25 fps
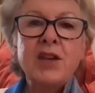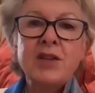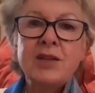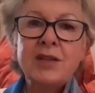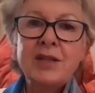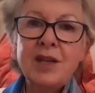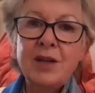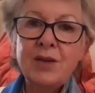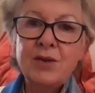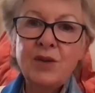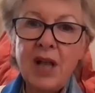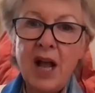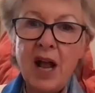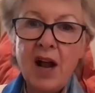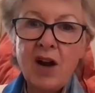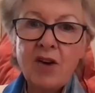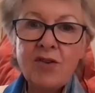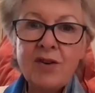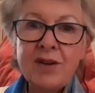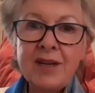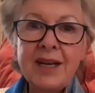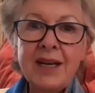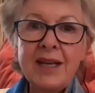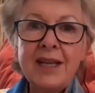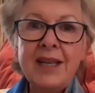So
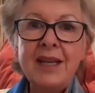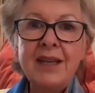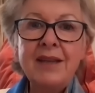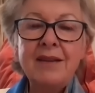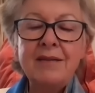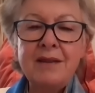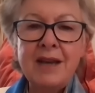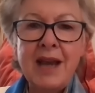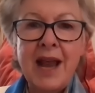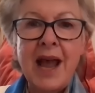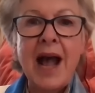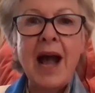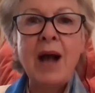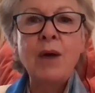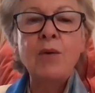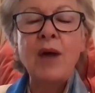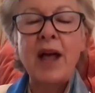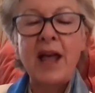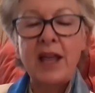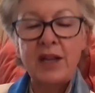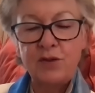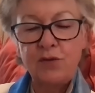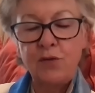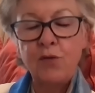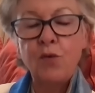currently, now,
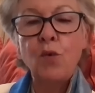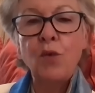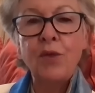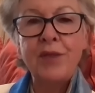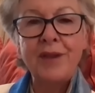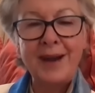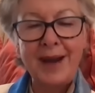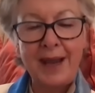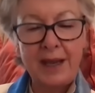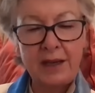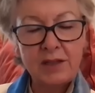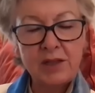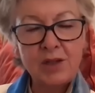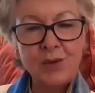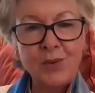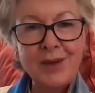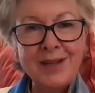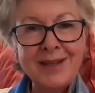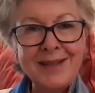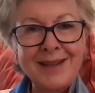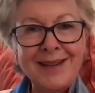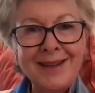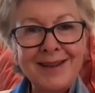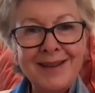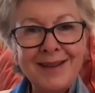and for the next
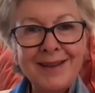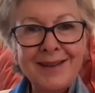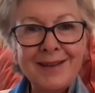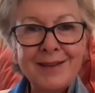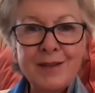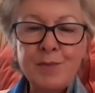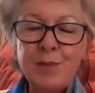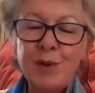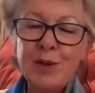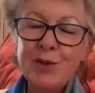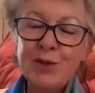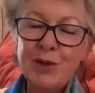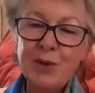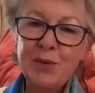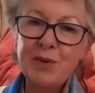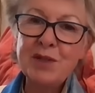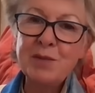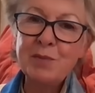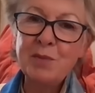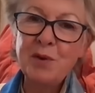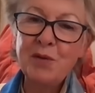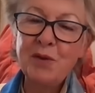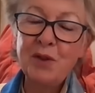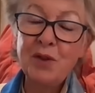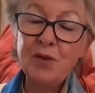20 years, Pluto is
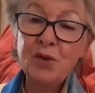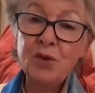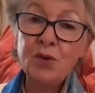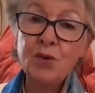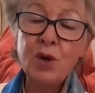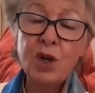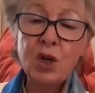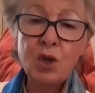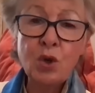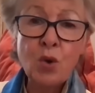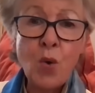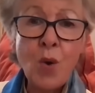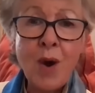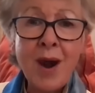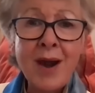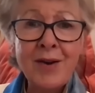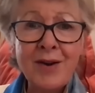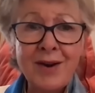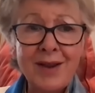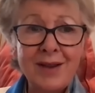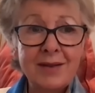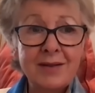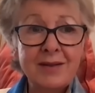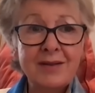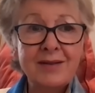moving through
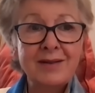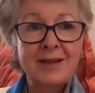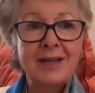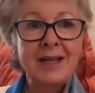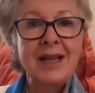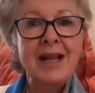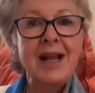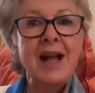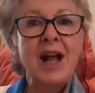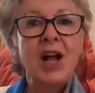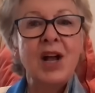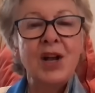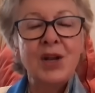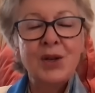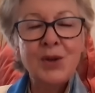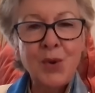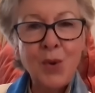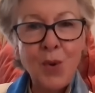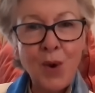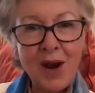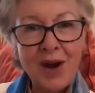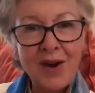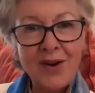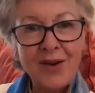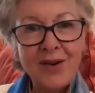Aquarius.
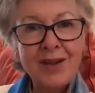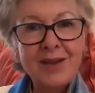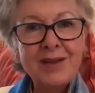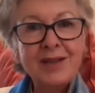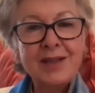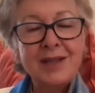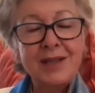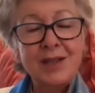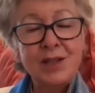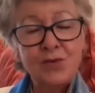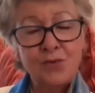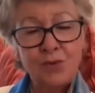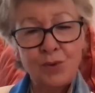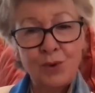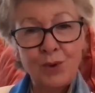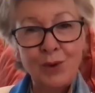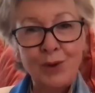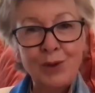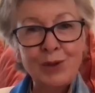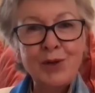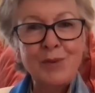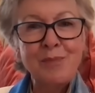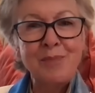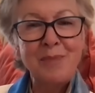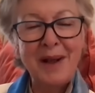Aquarius is
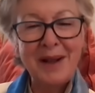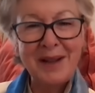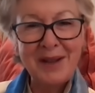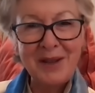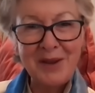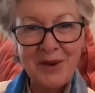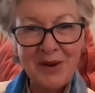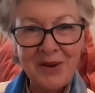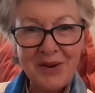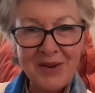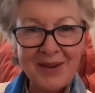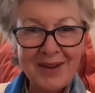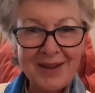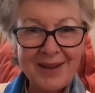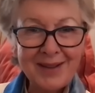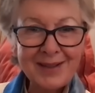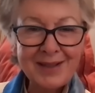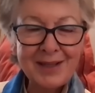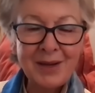ruled by Uranus.